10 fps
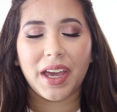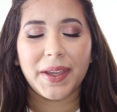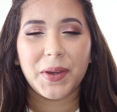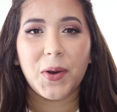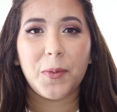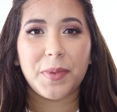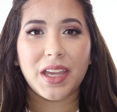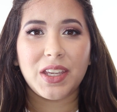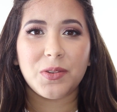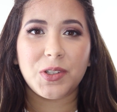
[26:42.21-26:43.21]
I hope
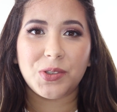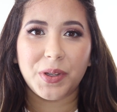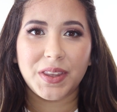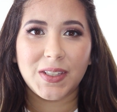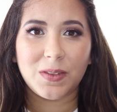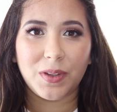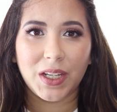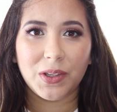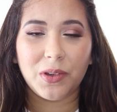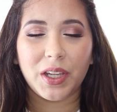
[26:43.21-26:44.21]
that you enjoyed this video.